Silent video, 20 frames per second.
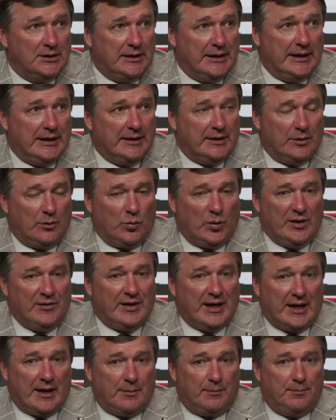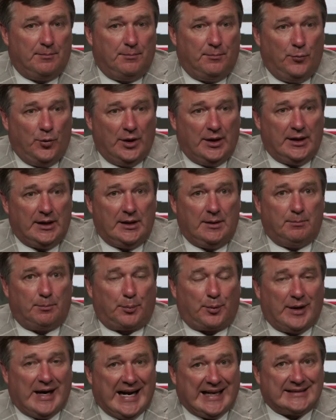and we've got to really
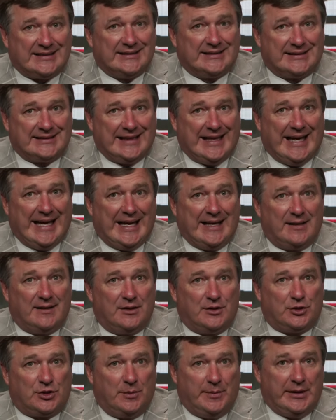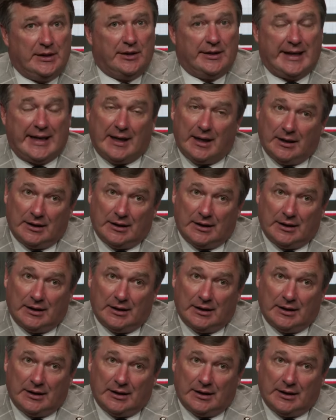practice that to be good at it.